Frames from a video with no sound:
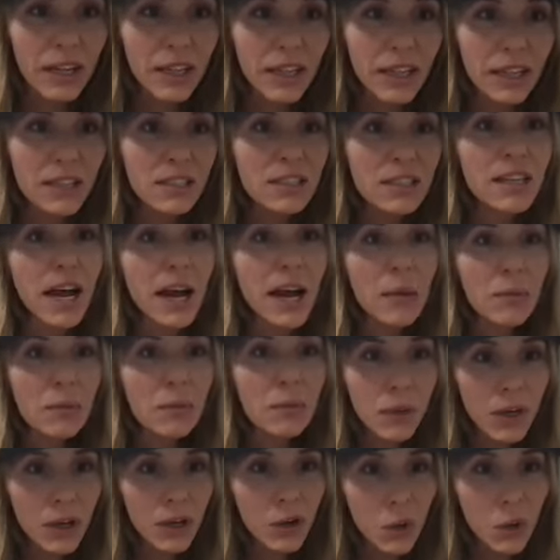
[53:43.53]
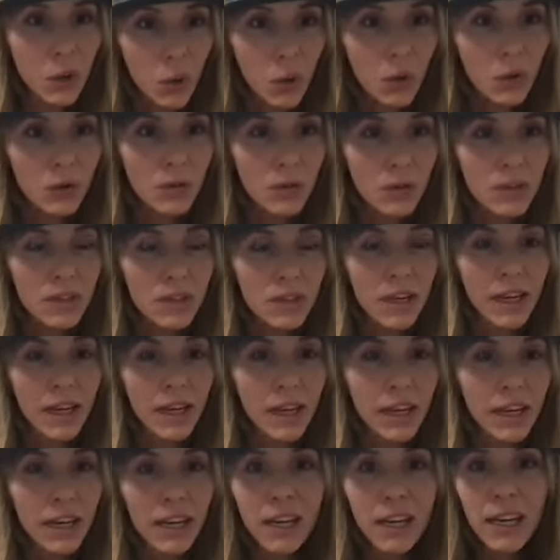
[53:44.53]
Like set big goals.
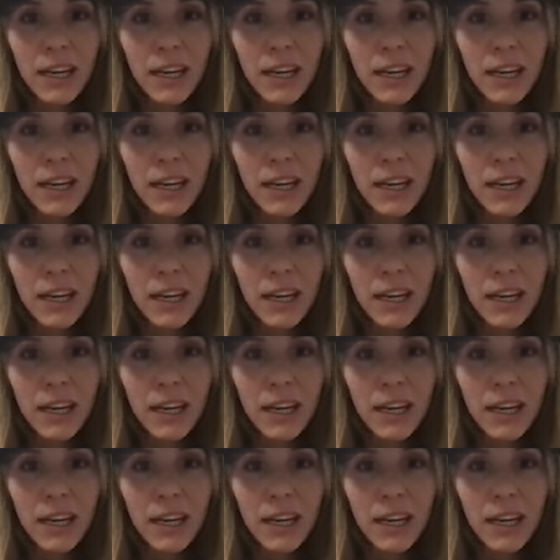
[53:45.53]
Like